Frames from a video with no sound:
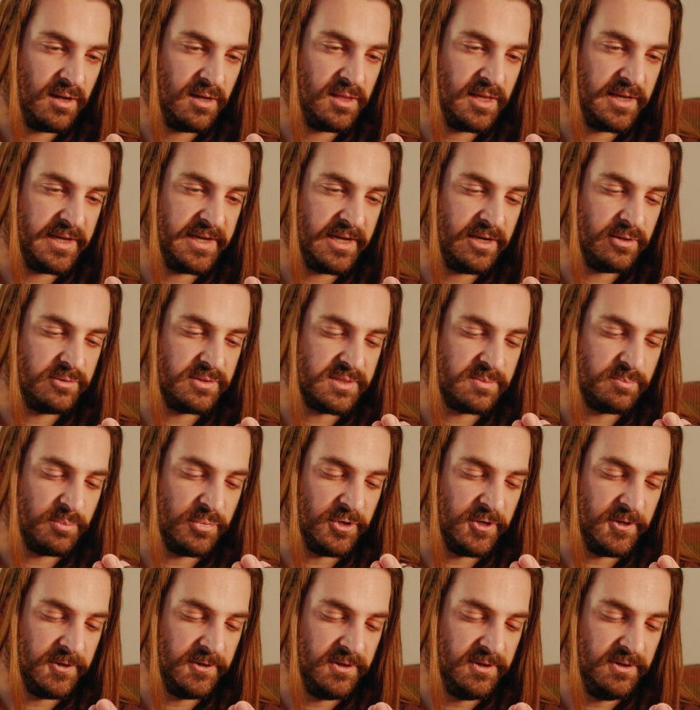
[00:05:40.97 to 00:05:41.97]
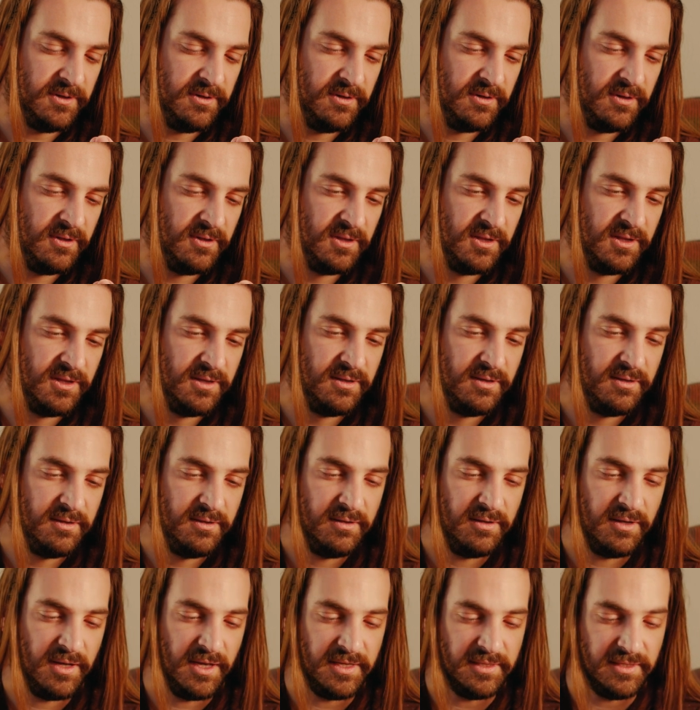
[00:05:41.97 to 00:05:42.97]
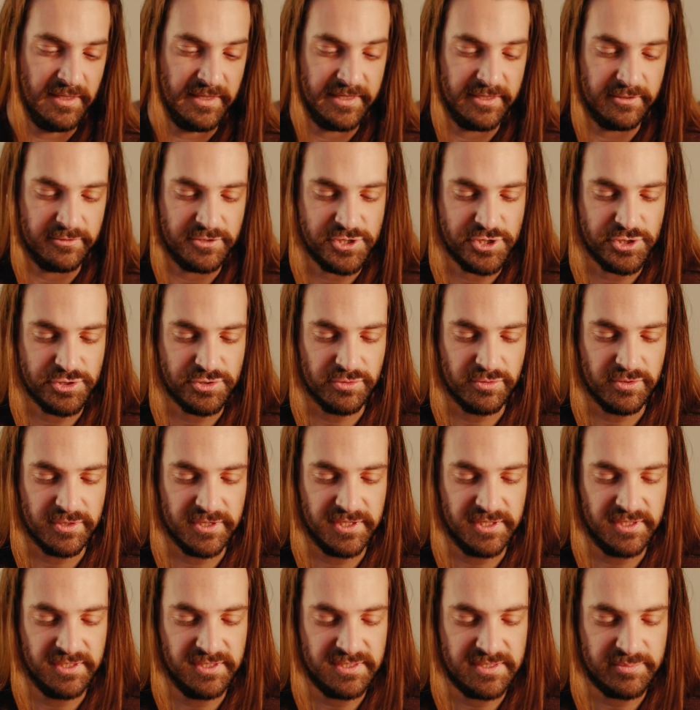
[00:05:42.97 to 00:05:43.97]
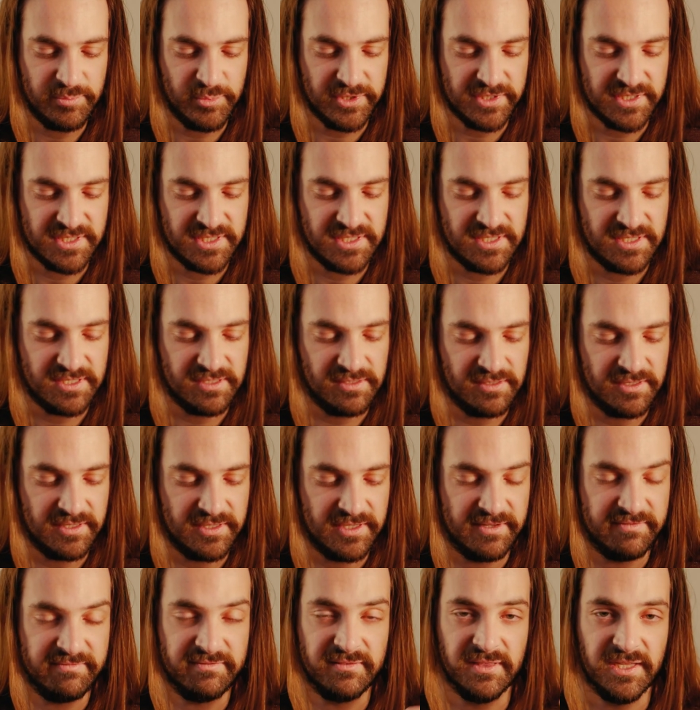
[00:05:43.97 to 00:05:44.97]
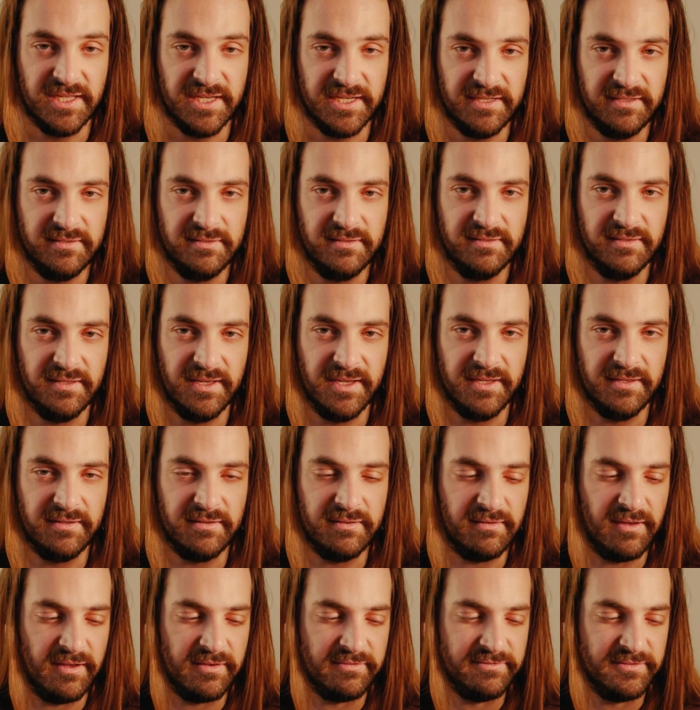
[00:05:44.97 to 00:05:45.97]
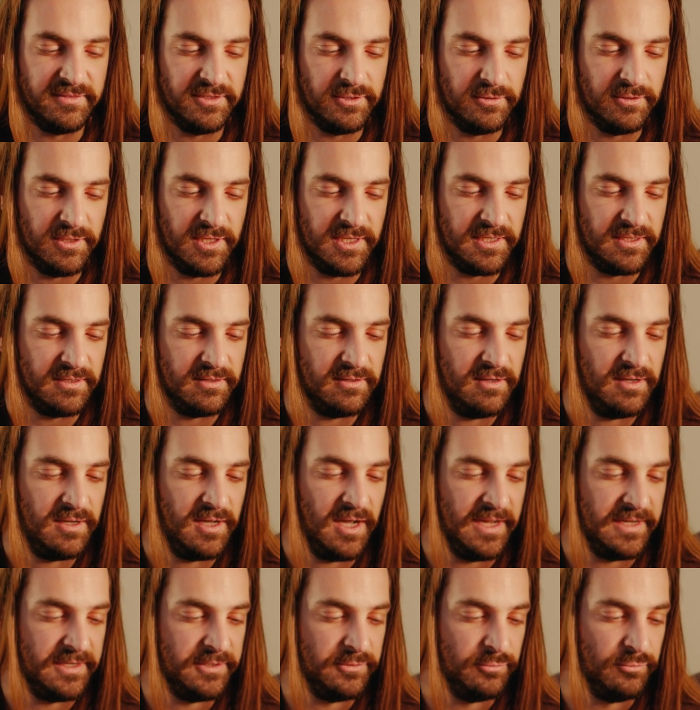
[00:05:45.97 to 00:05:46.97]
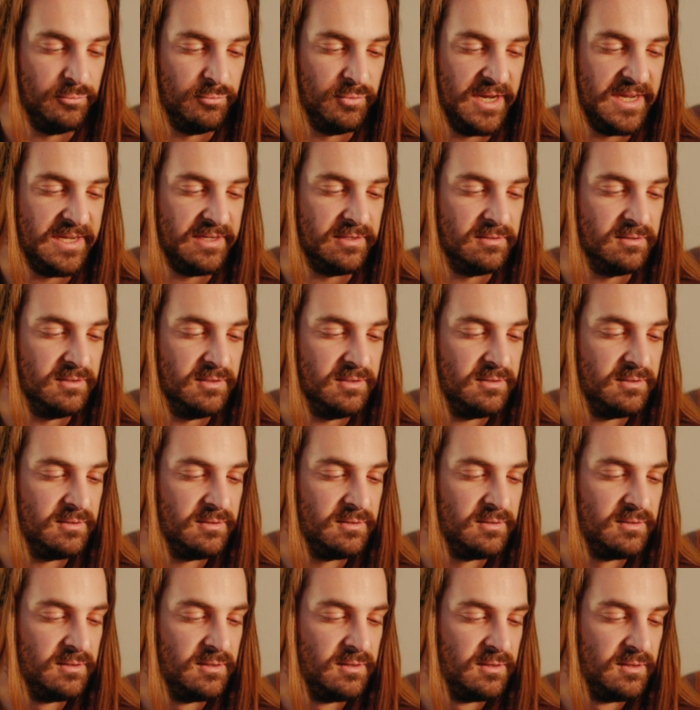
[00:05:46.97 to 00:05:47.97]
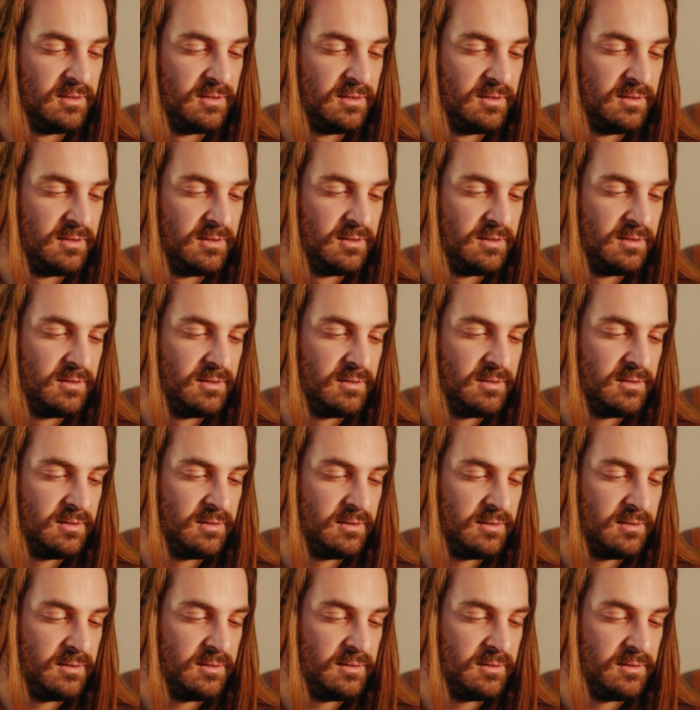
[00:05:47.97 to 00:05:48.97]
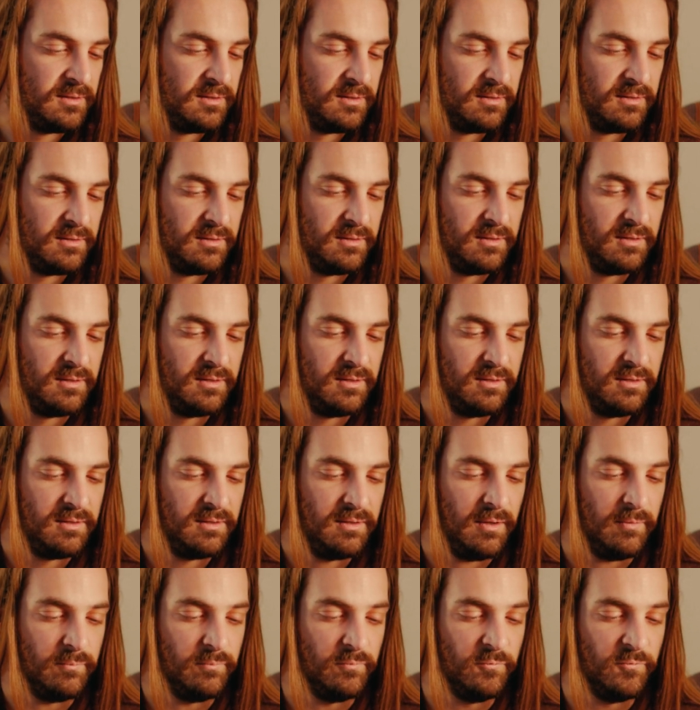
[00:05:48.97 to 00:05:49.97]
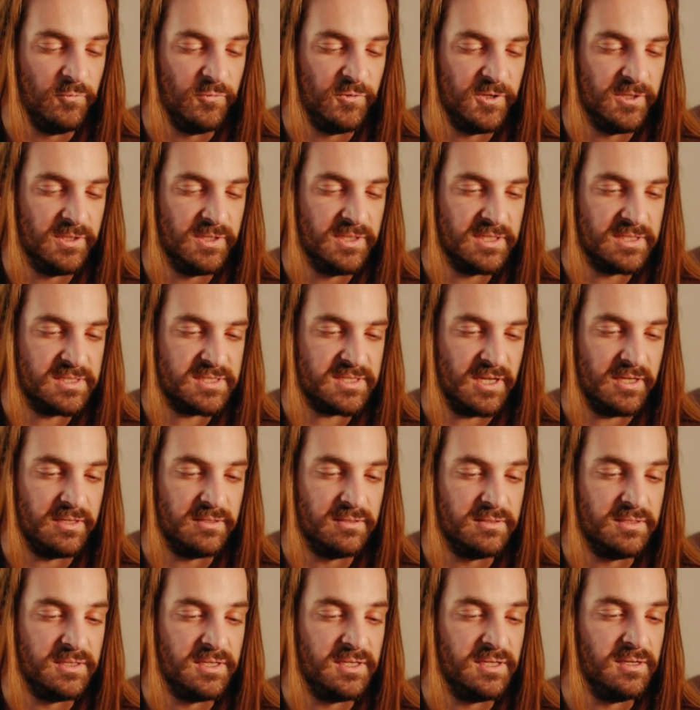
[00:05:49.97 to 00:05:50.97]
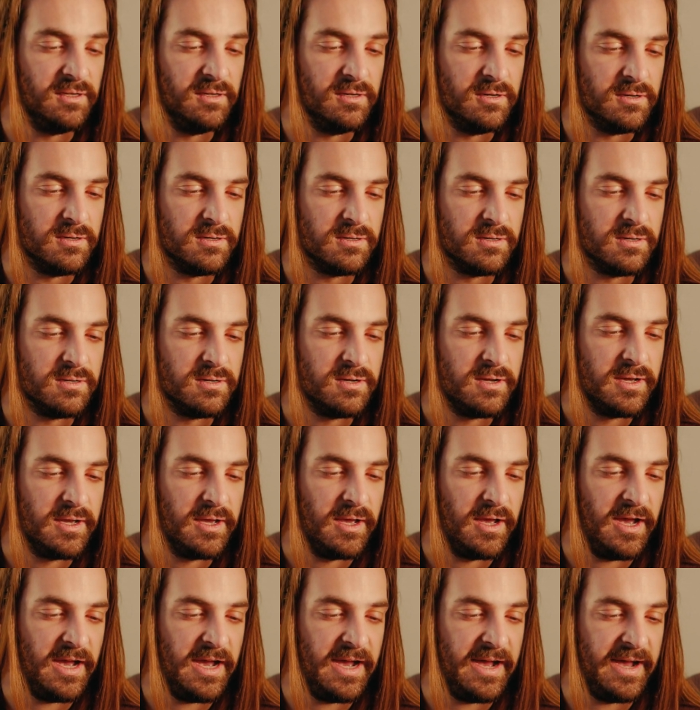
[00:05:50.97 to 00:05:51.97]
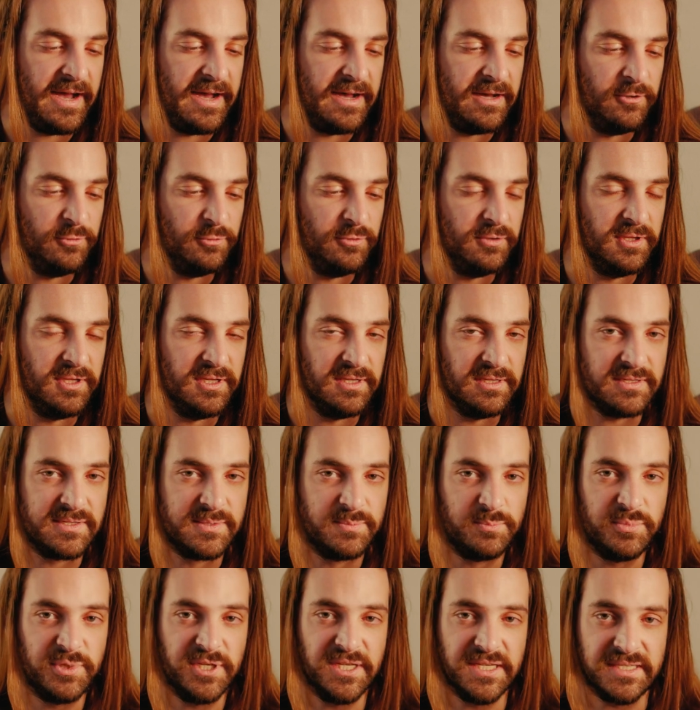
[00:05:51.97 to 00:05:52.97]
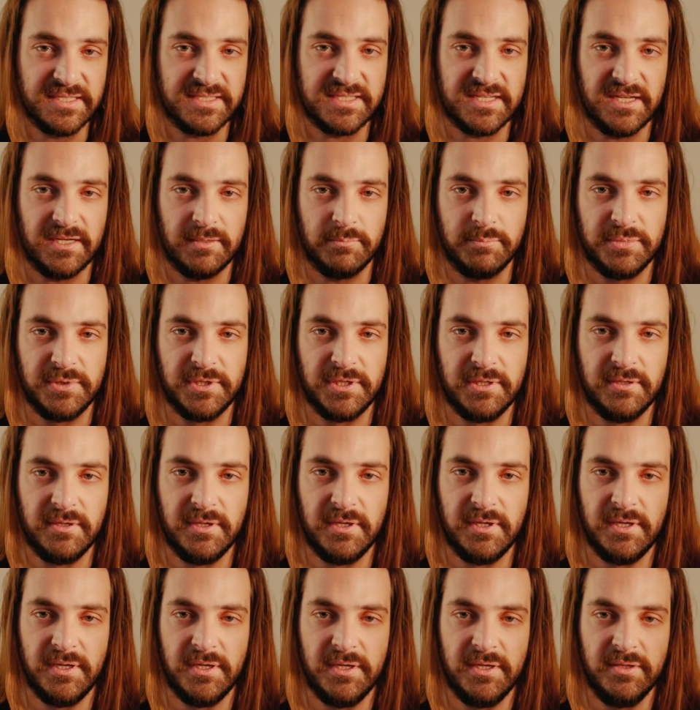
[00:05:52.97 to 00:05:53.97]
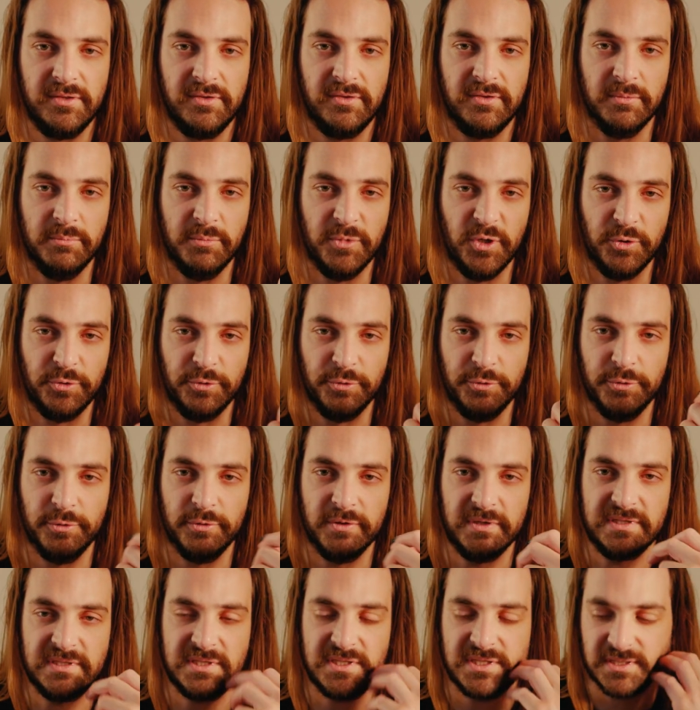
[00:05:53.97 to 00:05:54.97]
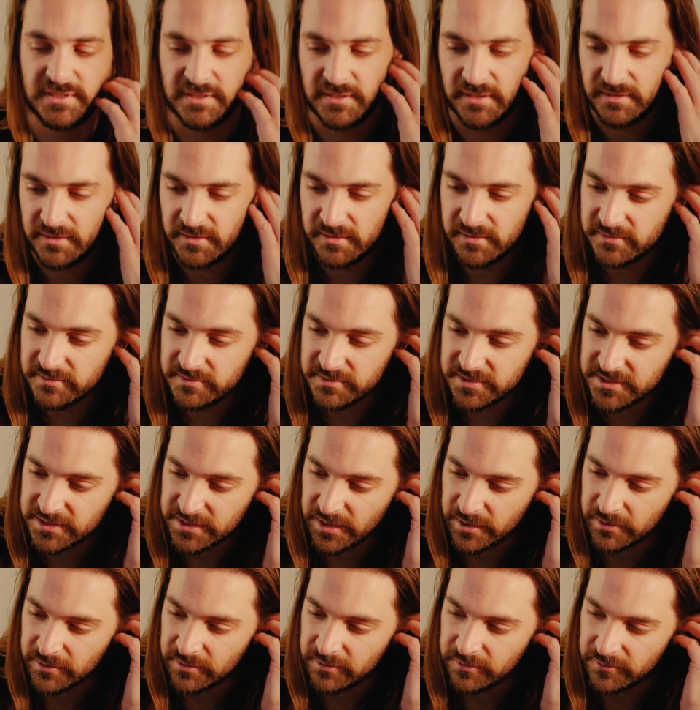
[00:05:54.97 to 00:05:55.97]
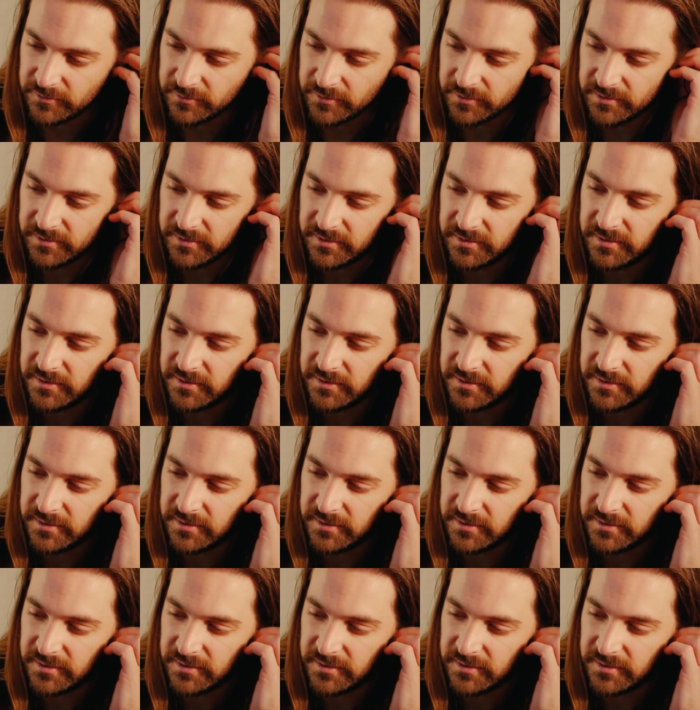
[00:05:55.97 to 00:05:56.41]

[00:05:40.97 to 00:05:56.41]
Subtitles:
I like how it's braided. I like how short it is, but still enough length that I feel like I could wrangle it. I'm really excited to hear how this picks up the motor noise. So